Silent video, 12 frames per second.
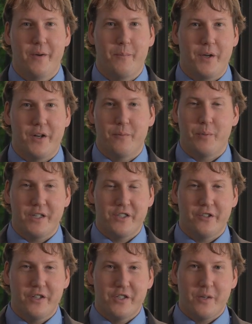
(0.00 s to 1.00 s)
But you're
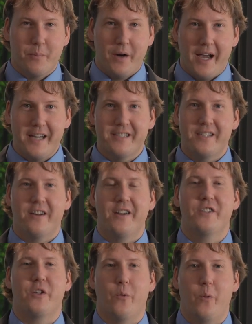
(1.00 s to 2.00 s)
pleasantly surprised there
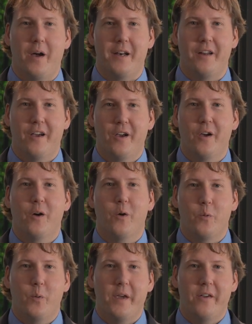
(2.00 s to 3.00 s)
isn't one.
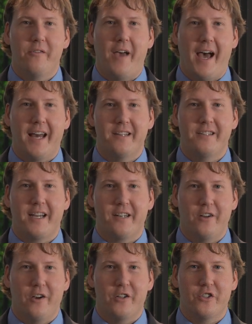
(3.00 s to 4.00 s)
We've added
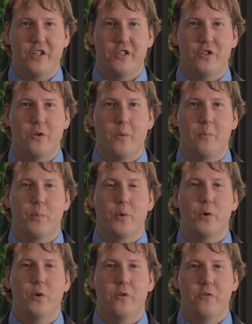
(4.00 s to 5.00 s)
technology to
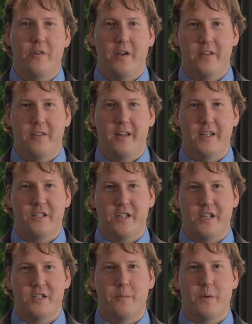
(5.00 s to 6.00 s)
improve this
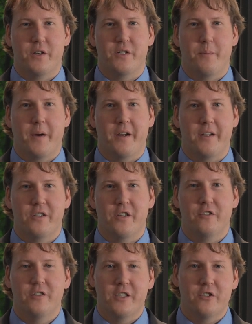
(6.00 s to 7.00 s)
customer experience.
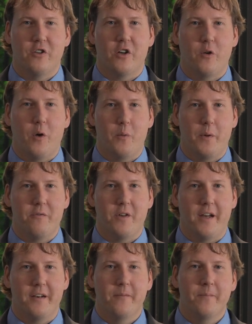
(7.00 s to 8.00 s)
Let's look what we've
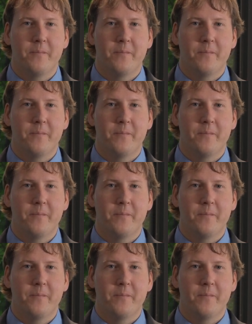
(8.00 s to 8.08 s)
done.